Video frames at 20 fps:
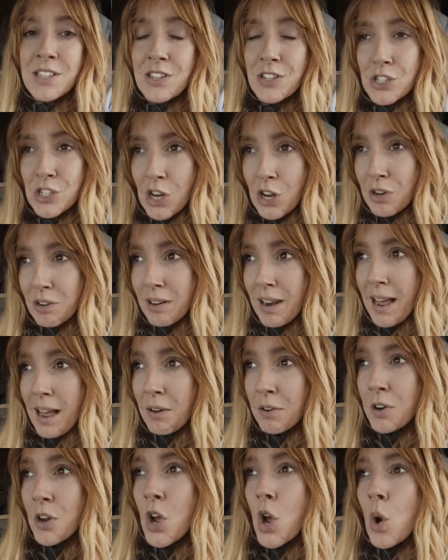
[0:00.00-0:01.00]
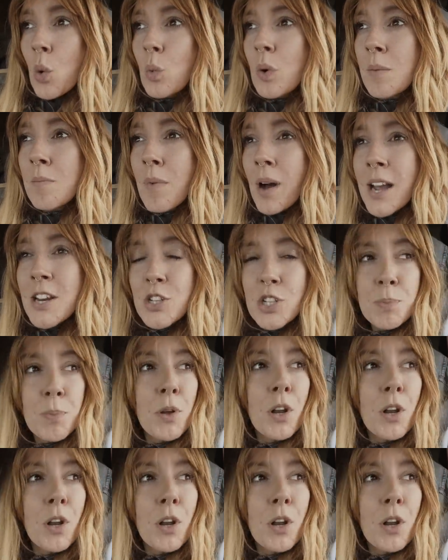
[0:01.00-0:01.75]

of the snow cloud, we might just